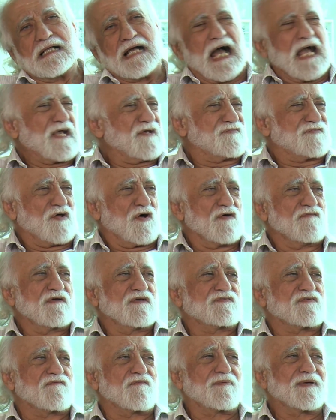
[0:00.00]
I guess the only
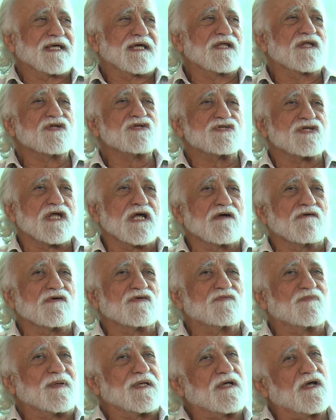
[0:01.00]
reason for being an engineer
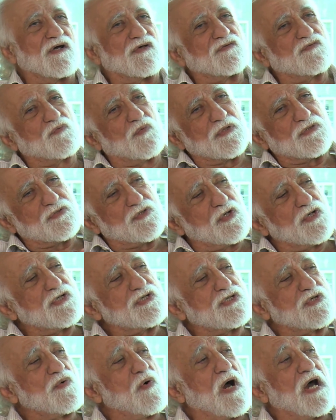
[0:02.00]
is because what
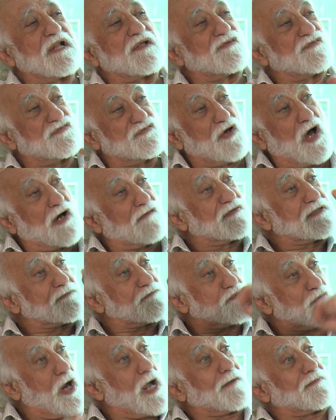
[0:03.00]
turns you on is solving
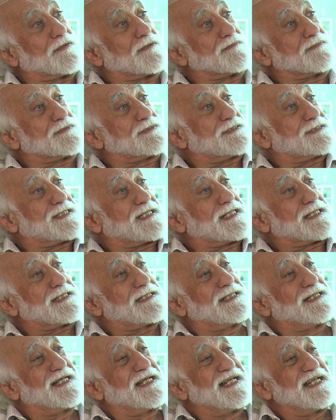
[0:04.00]
problems, see?
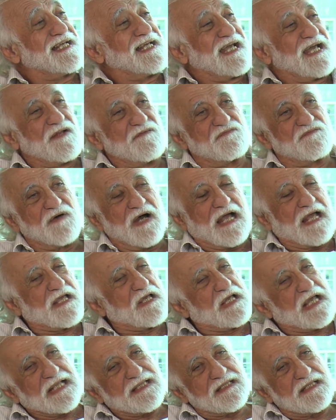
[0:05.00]
And
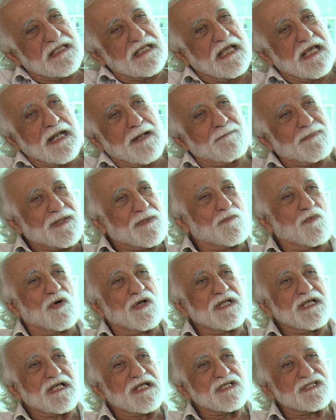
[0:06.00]
you get up in the
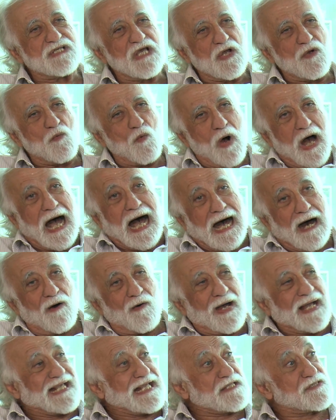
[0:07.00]
morning and you say,
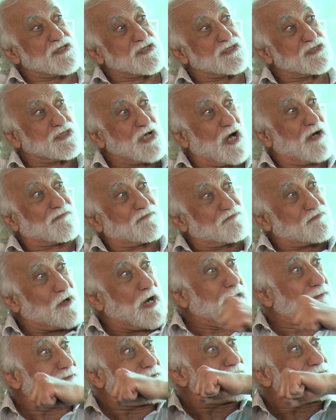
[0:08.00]
wow, I get to solve
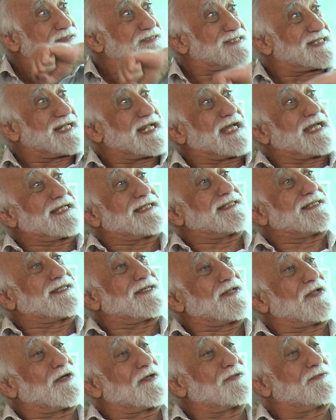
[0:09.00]
problems today,
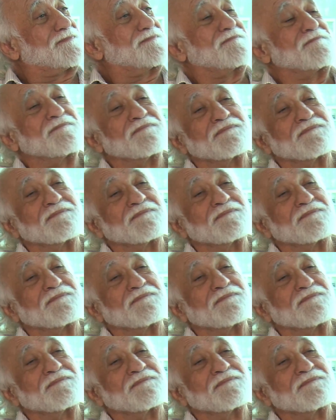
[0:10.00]
you know?